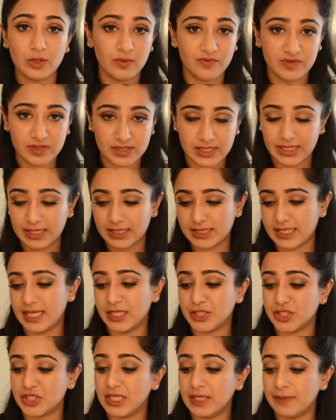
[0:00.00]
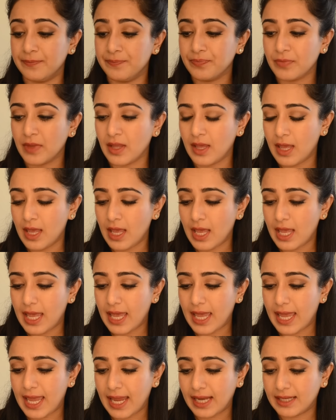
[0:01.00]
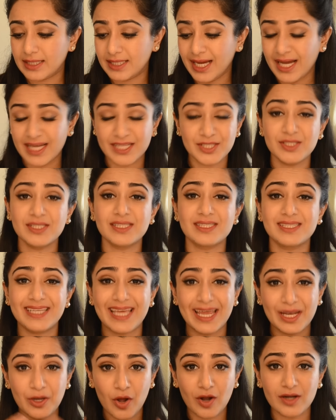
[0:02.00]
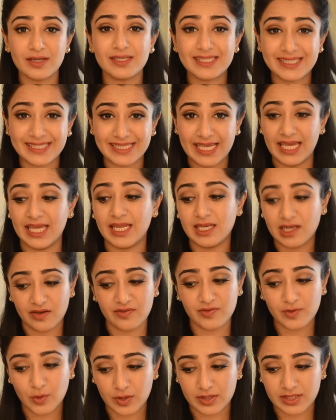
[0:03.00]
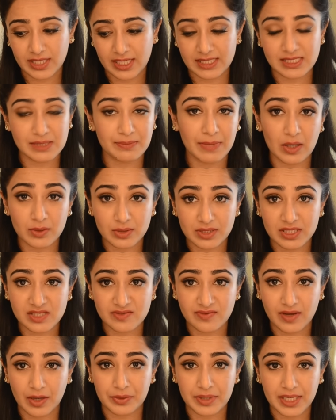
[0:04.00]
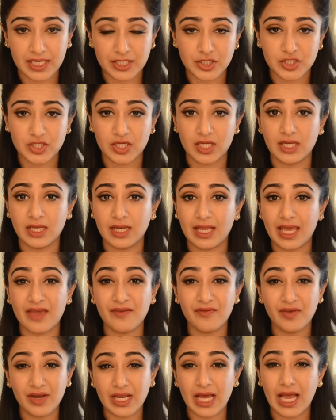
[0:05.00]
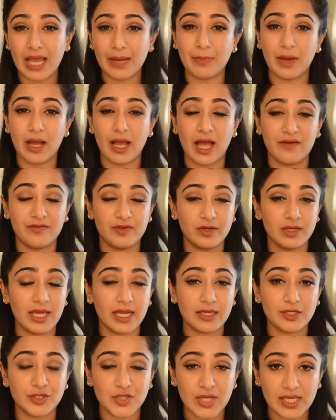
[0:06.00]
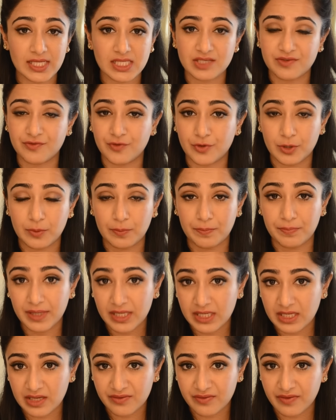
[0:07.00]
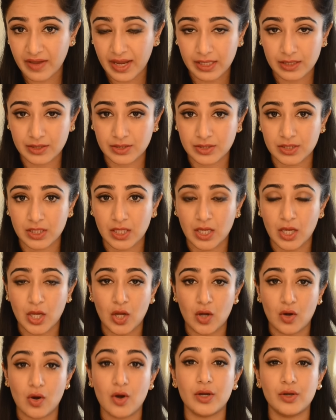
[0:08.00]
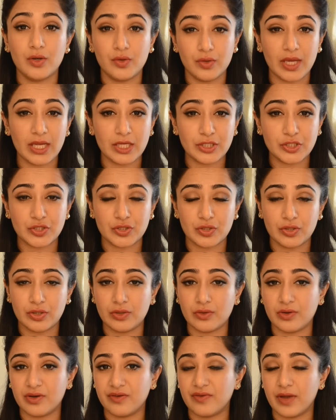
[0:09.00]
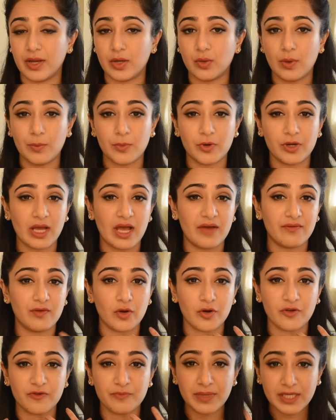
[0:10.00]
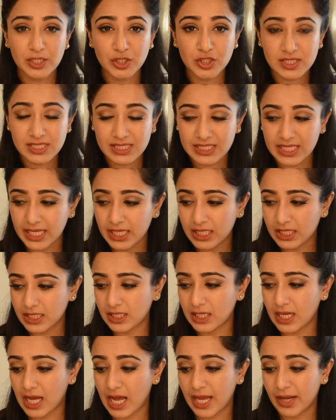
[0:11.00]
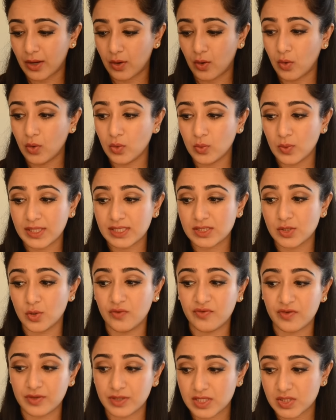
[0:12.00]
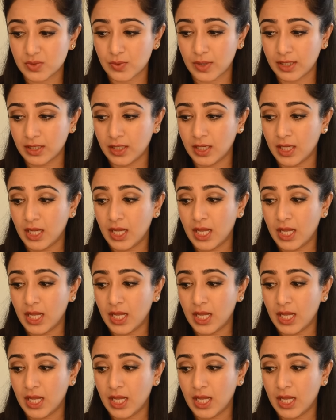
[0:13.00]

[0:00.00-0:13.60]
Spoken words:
Obviously it's HD. And yeah, I just cannot say enough good things about this foundation. Every time I have to get dressed for a big event or an occasion, or if I know I'm going to have a lot of pictures taken, I always go for this one.